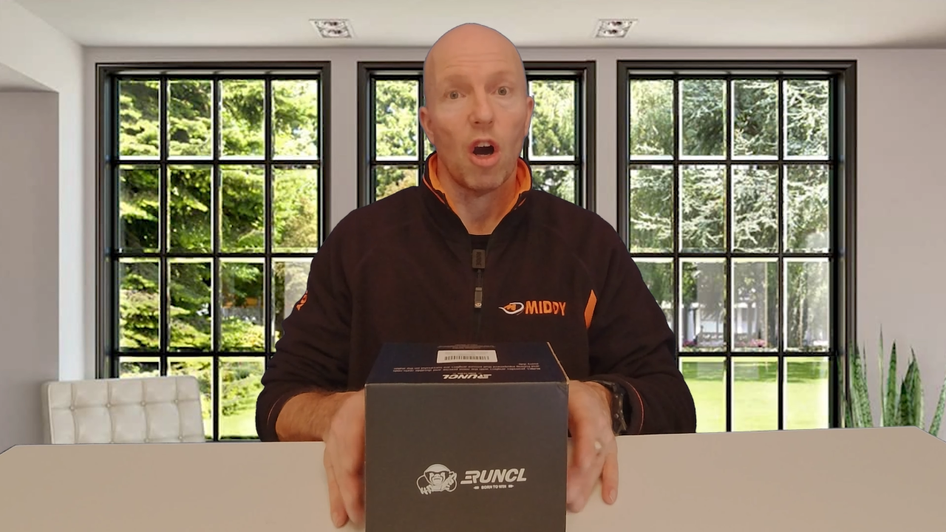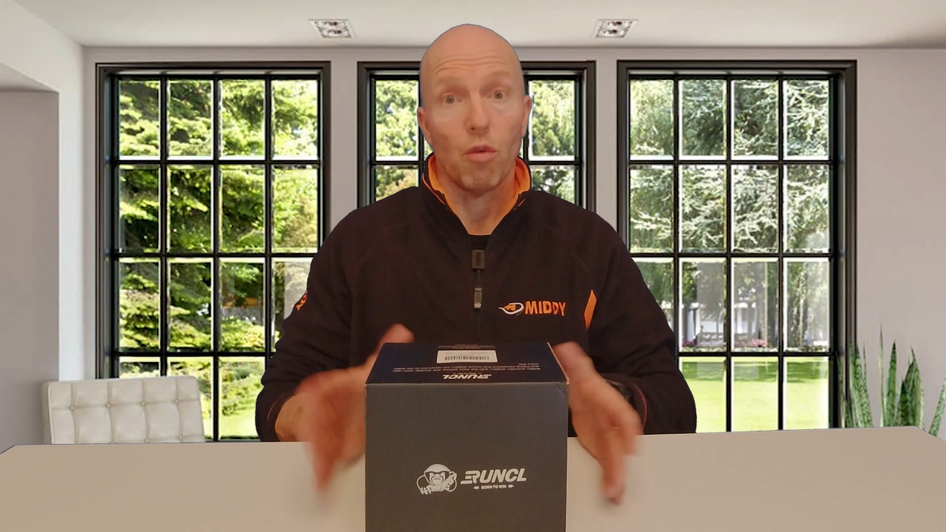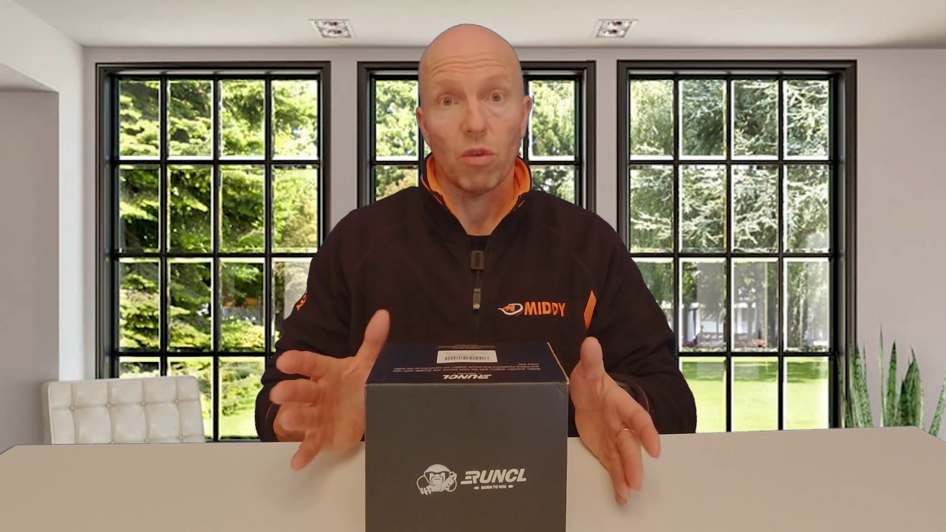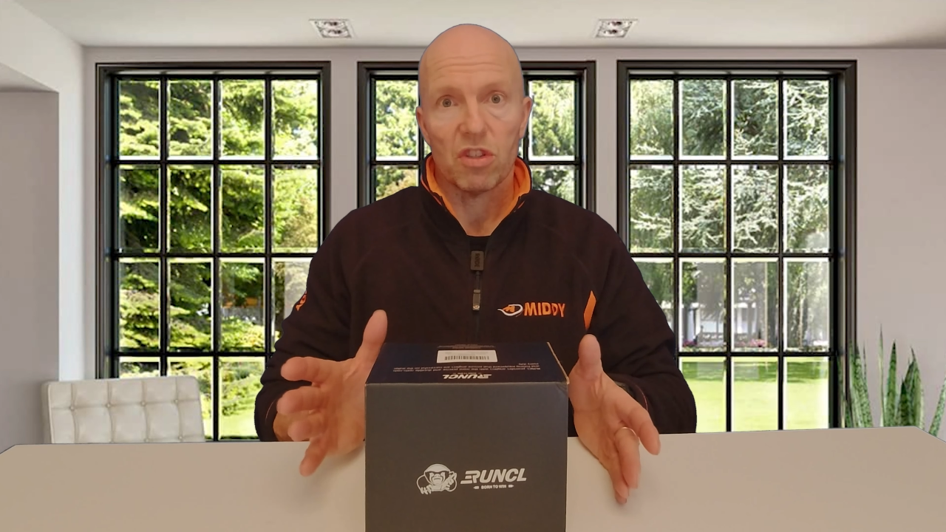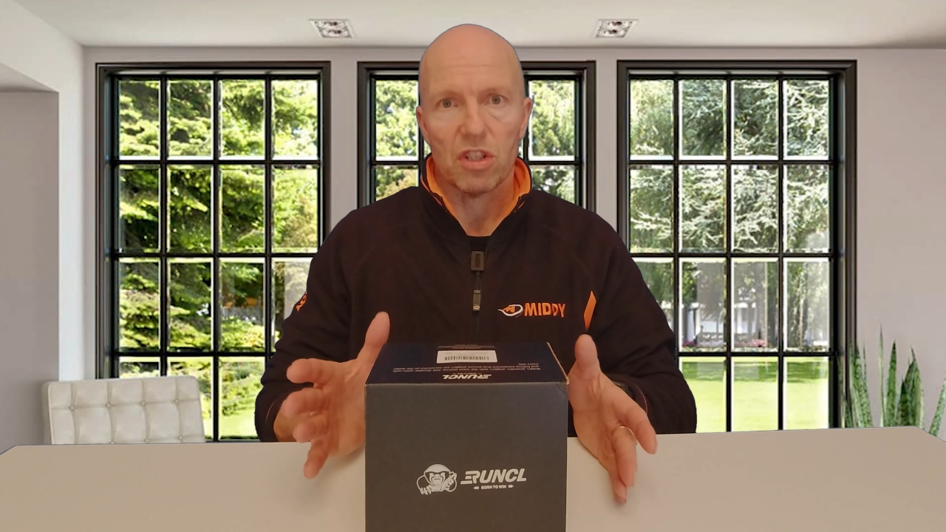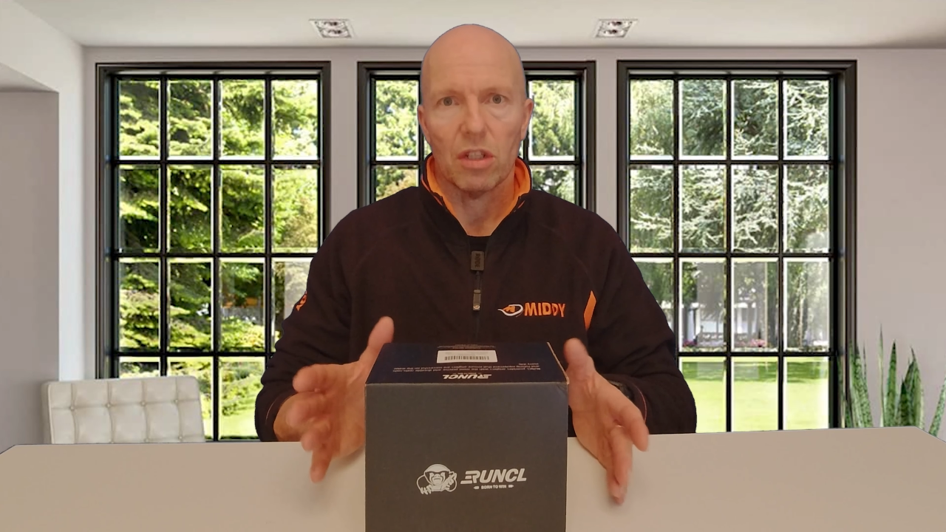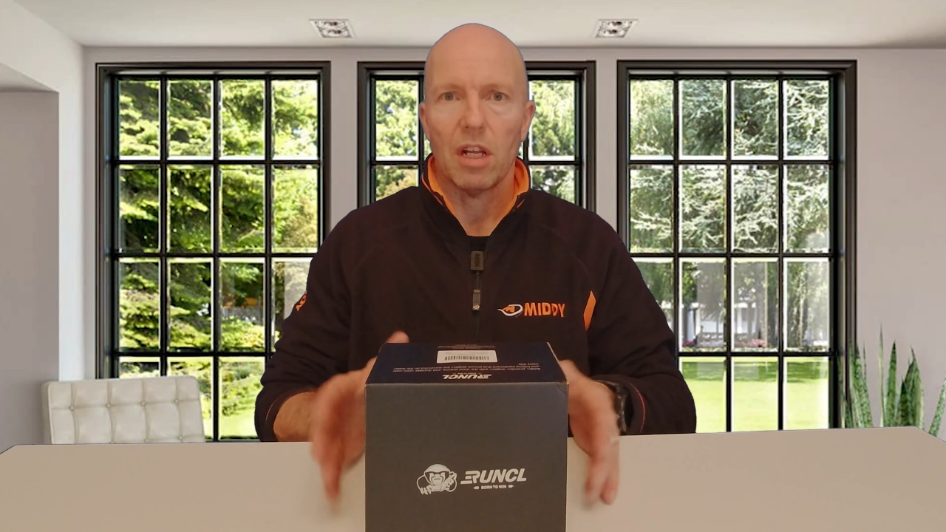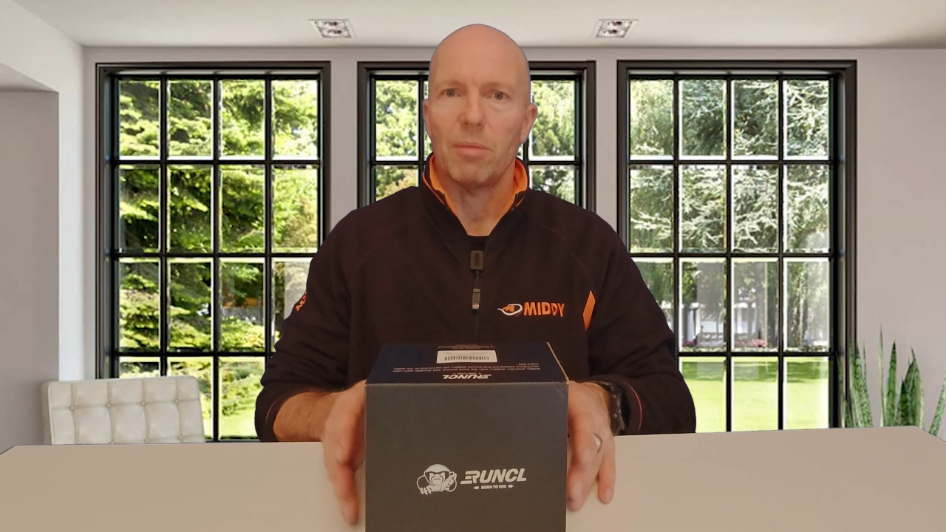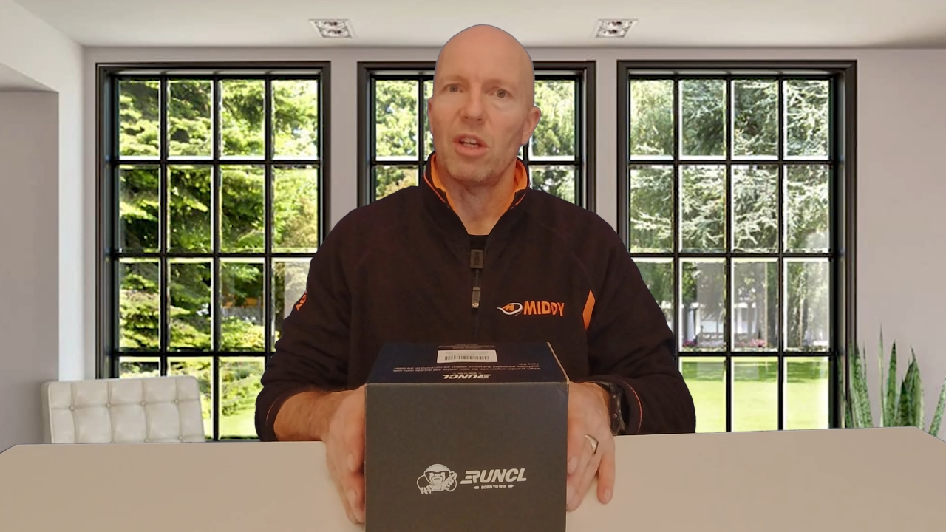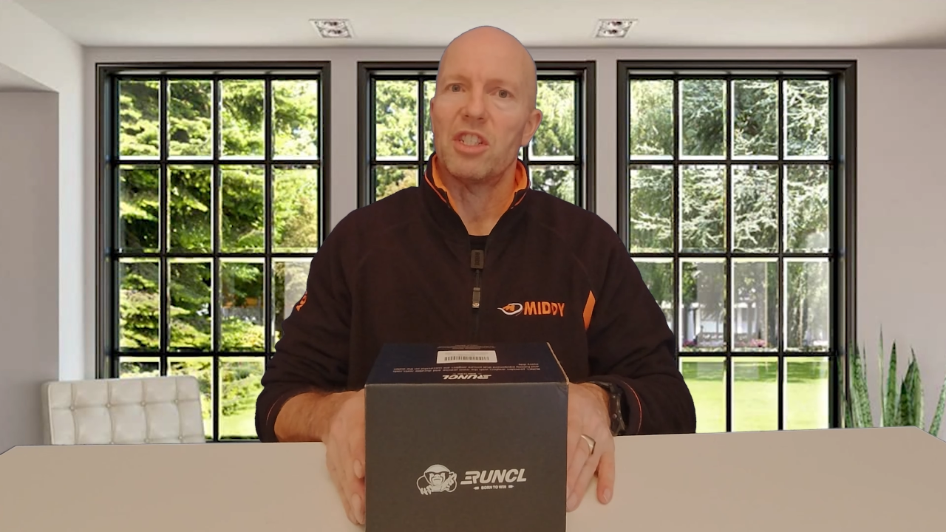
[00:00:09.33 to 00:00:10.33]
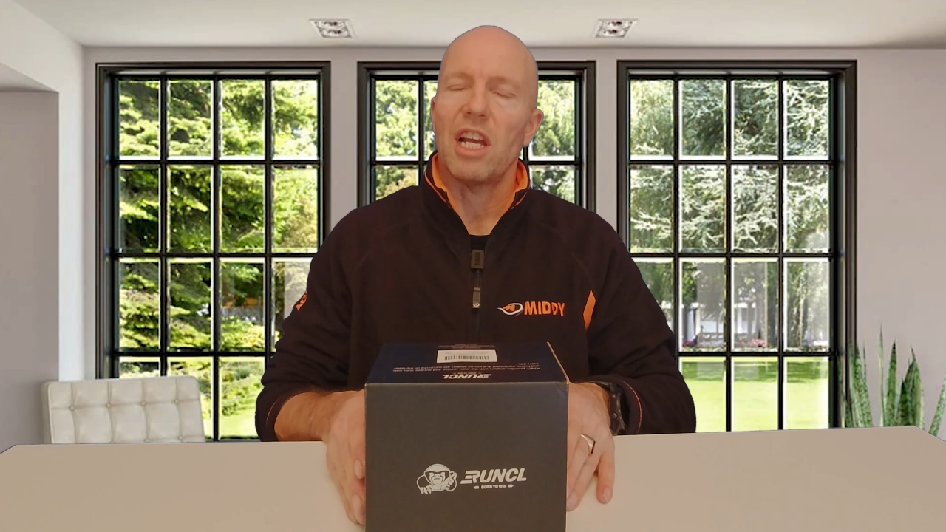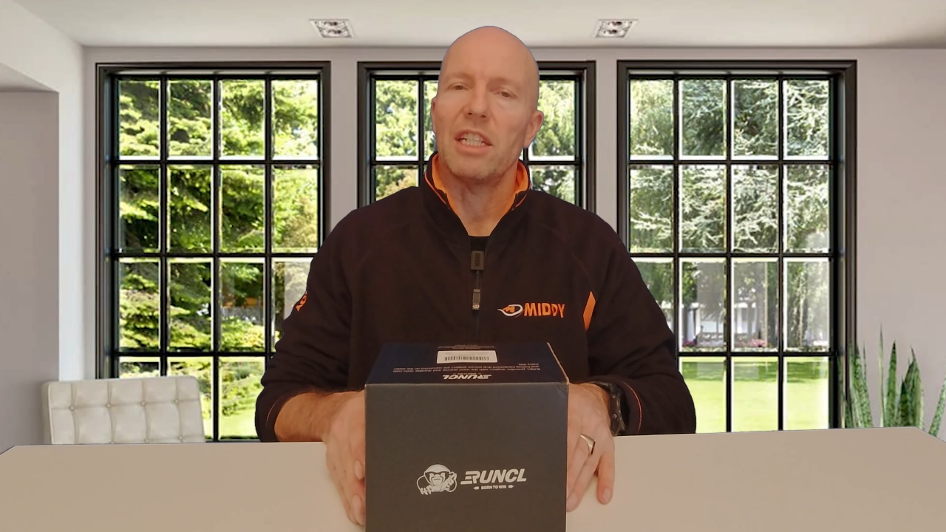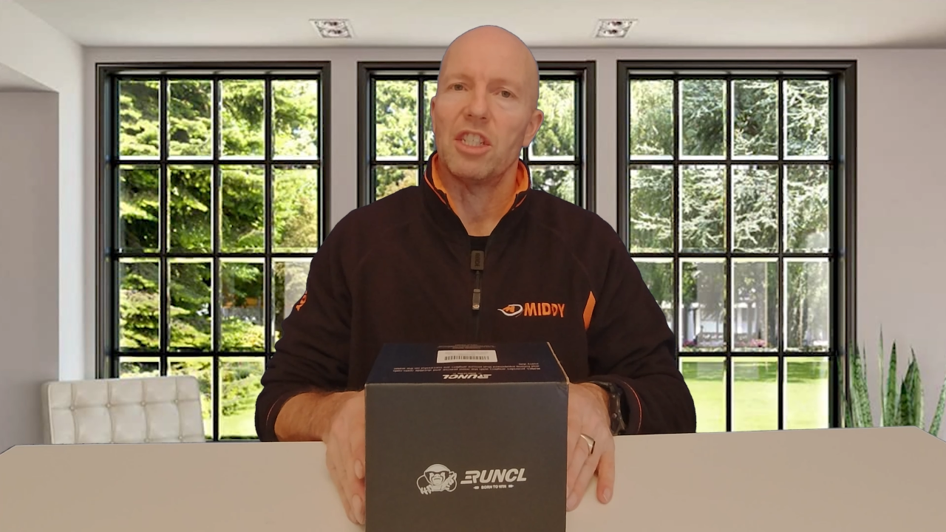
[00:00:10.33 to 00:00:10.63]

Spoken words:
or Runcl, I'm not entirely